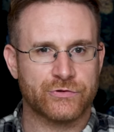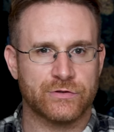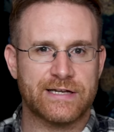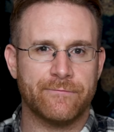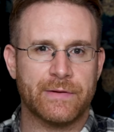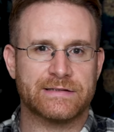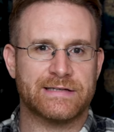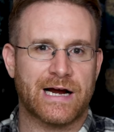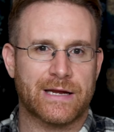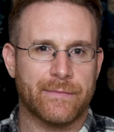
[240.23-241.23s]
So instead of being a
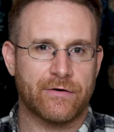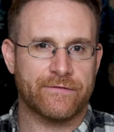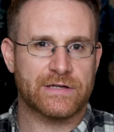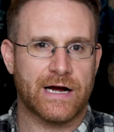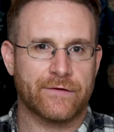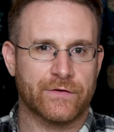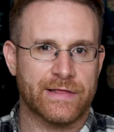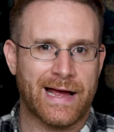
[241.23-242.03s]
documentary photographer